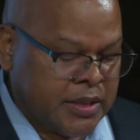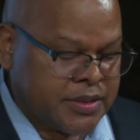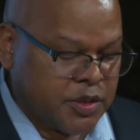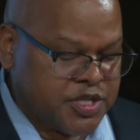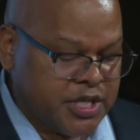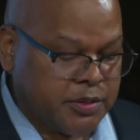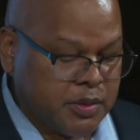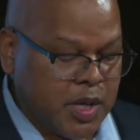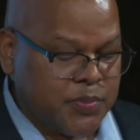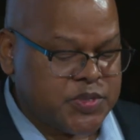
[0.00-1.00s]
So she
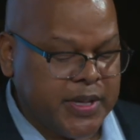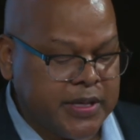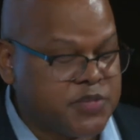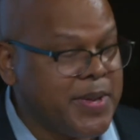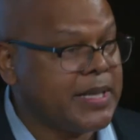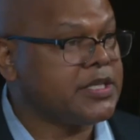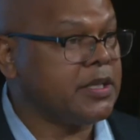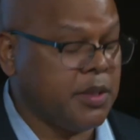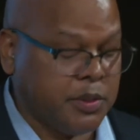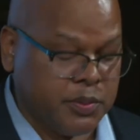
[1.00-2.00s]
grew up speaking Spanish
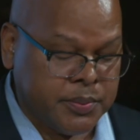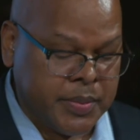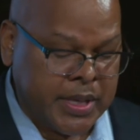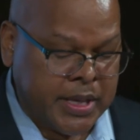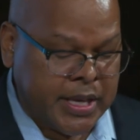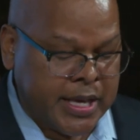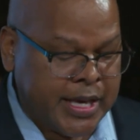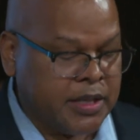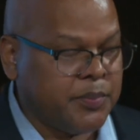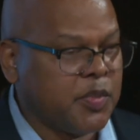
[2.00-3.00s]
at home
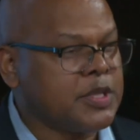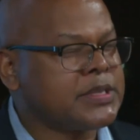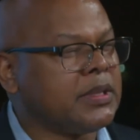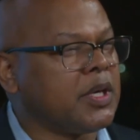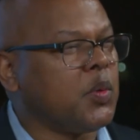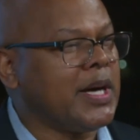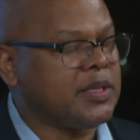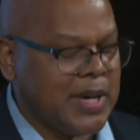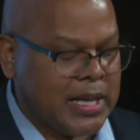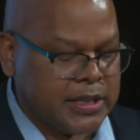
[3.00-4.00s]
and immersed in the
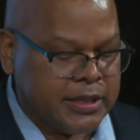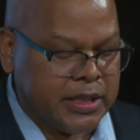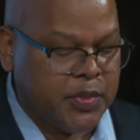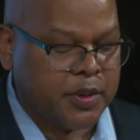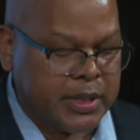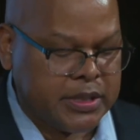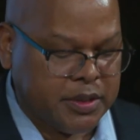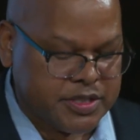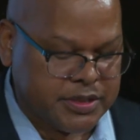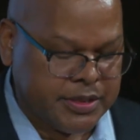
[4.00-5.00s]
Guatemalan immigrant
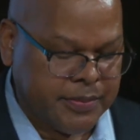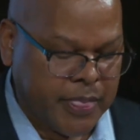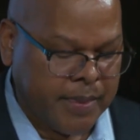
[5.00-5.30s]
culture.